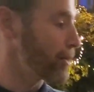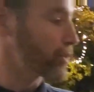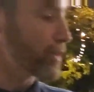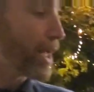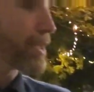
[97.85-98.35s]

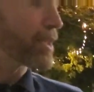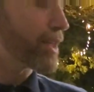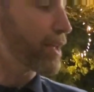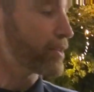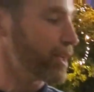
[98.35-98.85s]
So they did
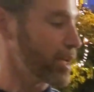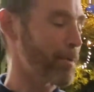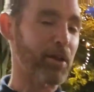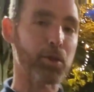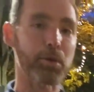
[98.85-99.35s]
this in
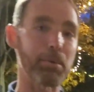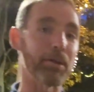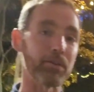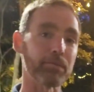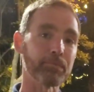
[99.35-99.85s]
about 3
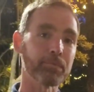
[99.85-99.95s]
months.